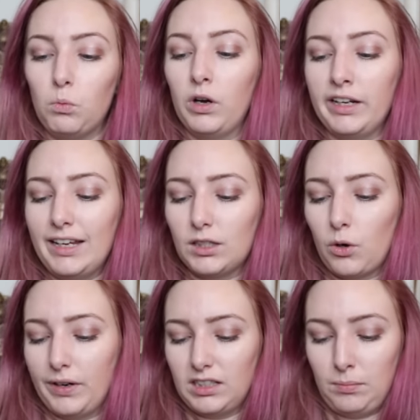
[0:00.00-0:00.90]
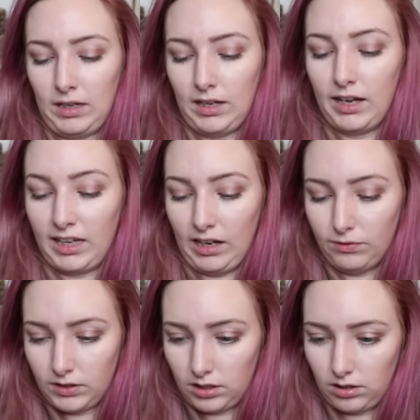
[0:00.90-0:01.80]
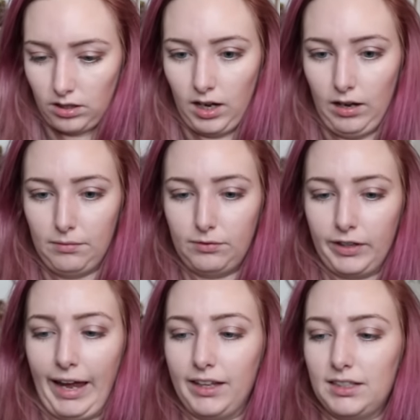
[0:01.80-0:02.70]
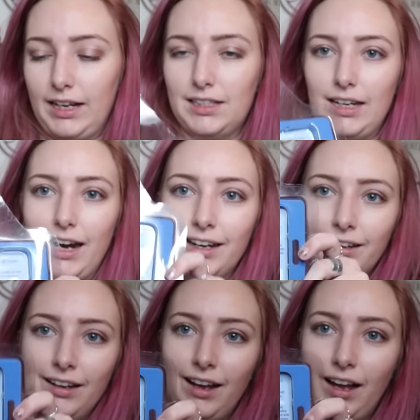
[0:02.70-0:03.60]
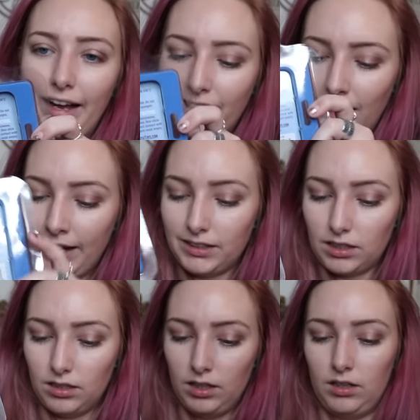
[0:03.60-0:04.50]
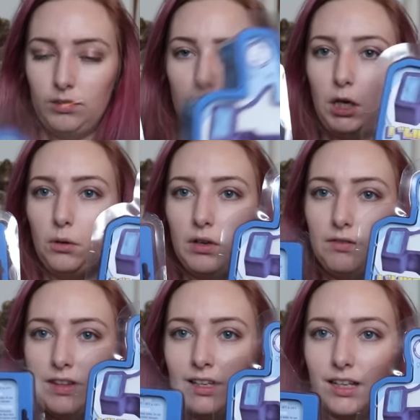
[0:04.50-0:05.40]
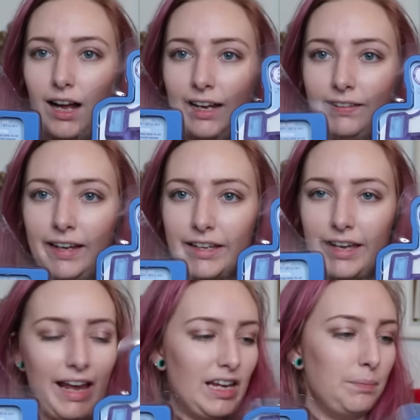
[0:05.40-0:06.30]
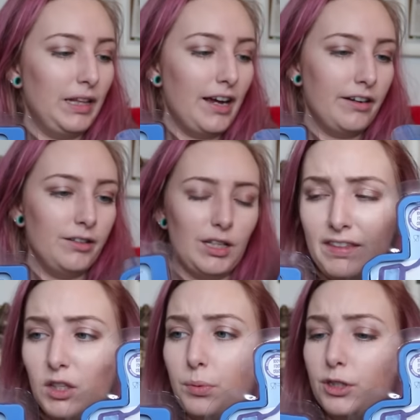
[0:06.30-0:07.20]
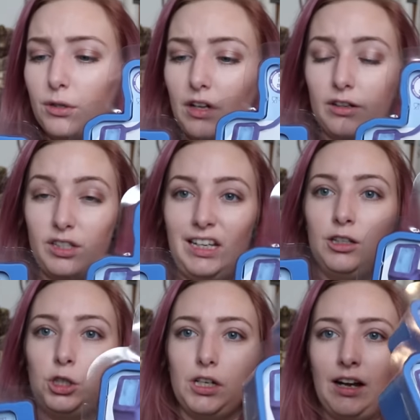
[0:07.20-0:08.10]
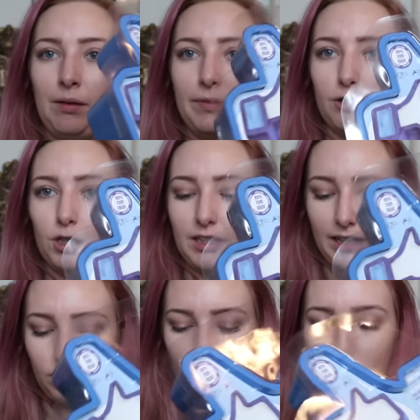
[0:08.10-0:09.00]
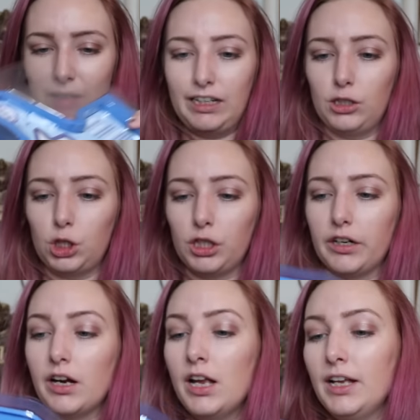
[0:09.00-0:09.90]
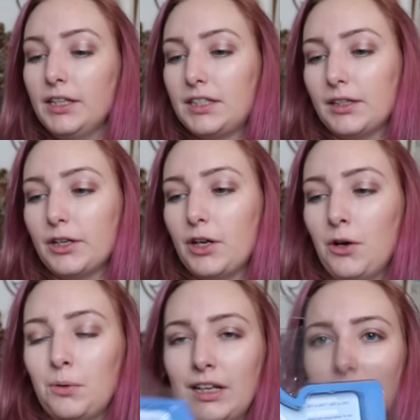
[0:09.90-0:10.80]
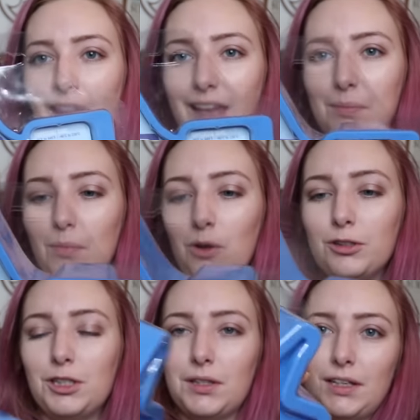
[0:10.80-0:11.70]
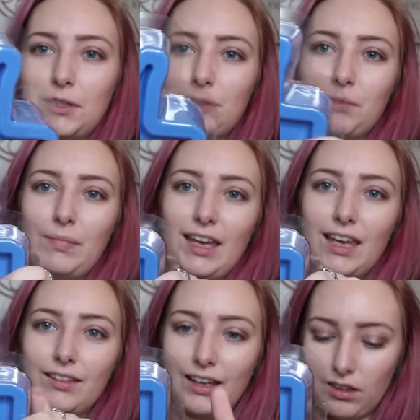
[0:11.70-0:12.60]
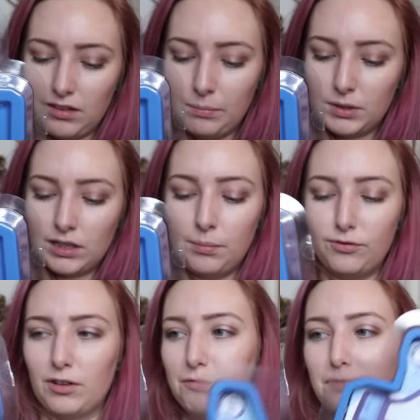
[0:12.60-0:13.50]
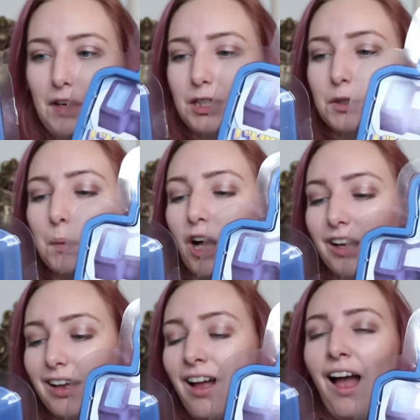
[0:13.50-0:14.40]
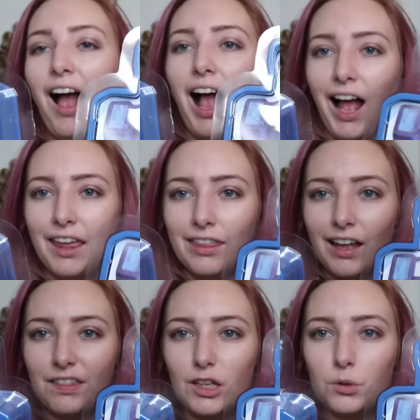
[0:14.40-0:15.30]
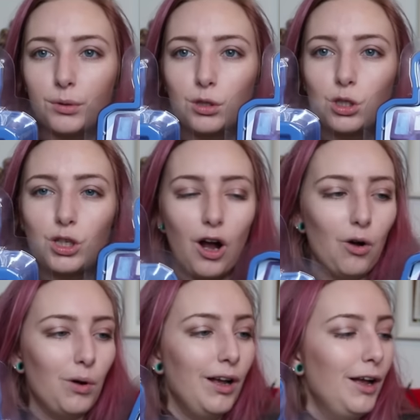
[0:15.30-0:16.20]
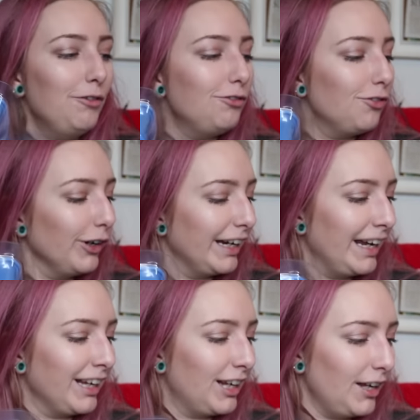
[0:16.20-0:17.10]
but one is going to be a gift for Galentine's Day. I got two of these I Like Cake platters. These were $2 each. They're just like a little miniature silicone cake mold so that you can make like a thumbs up from Facebook. I thought these were so freaking